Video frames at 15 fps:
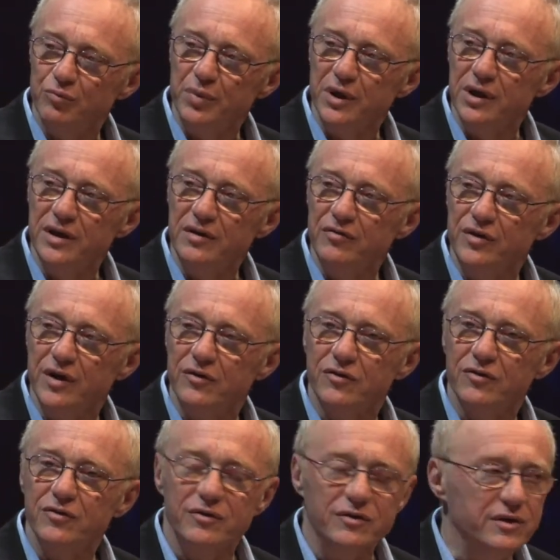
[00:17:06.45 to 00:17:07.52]
believe
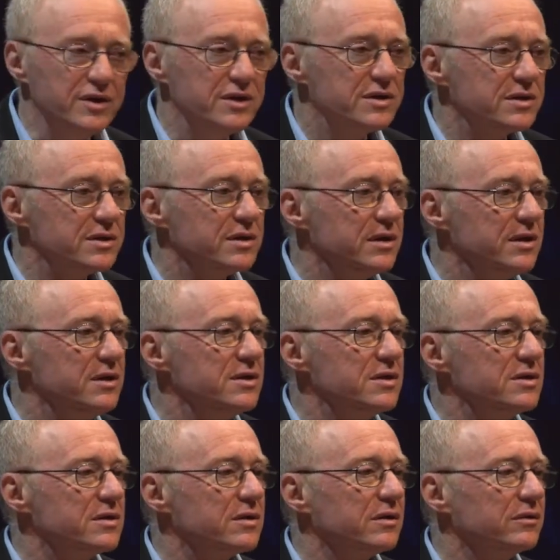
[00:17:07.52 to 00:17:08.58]
that this
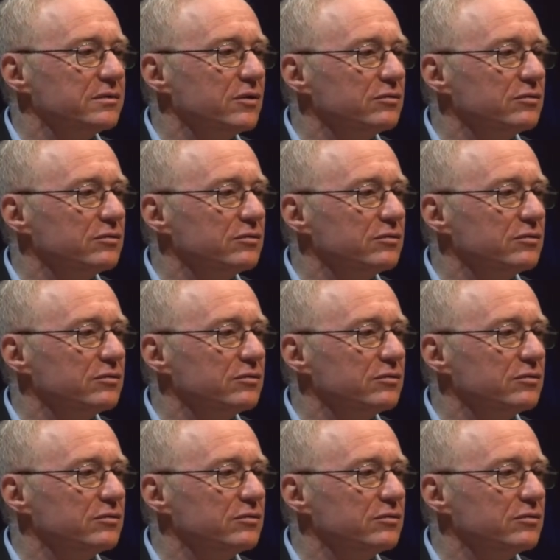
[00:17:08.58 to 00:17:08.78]
is